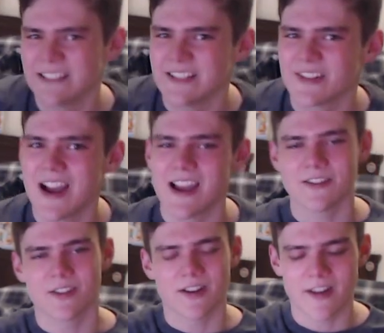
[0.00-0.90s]
dry. I
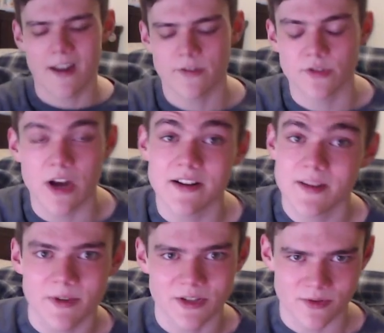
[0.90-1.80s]
just got it out of the dryer.
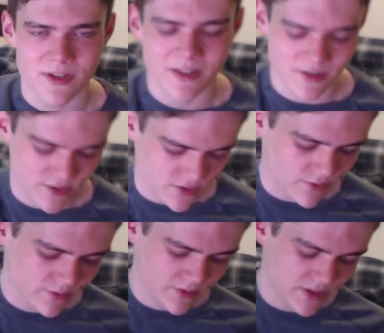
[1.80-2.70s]
Something
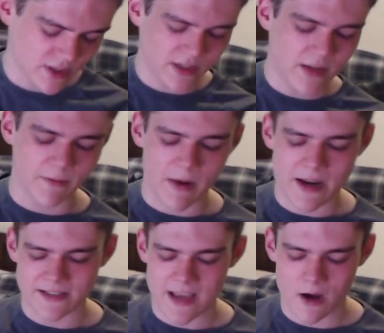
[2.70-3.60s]
to keep in
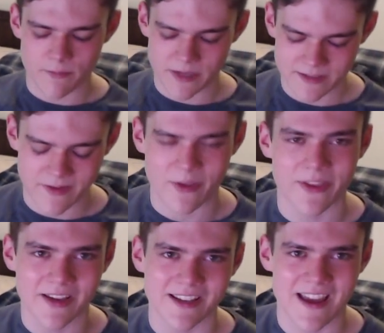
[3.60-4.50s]
mind is how, because of how
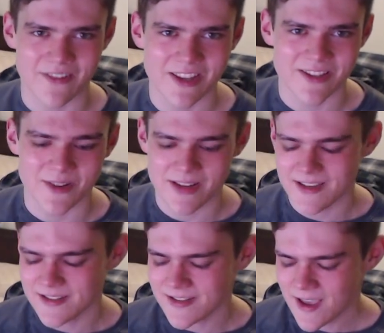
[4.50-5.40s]
thick and heavy this hoodie
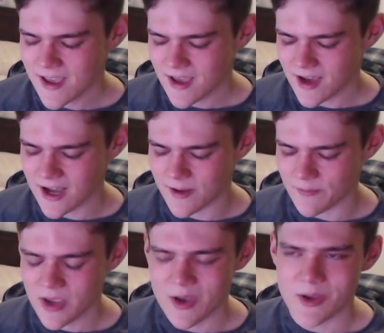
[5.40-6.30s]
is,
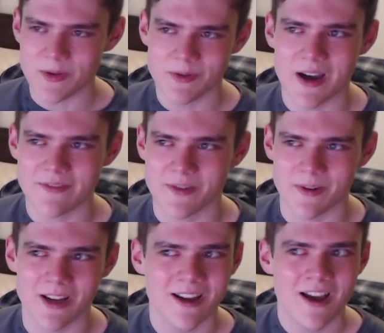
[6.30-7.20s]
you do have to
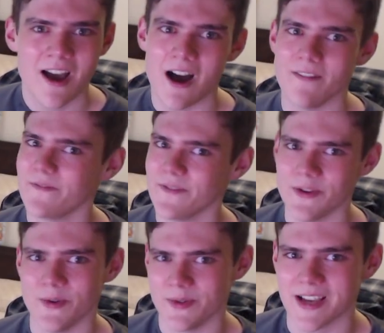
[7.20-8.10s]
put a
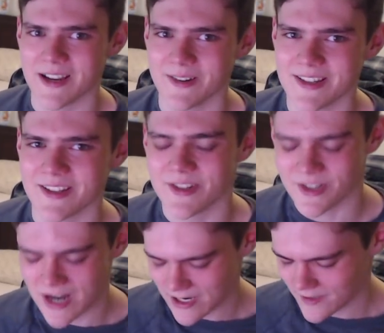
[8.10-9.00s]
few cycles in the
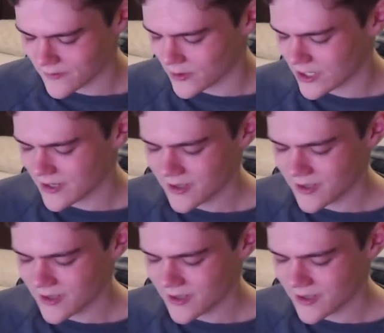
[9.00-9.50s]
dryer for it.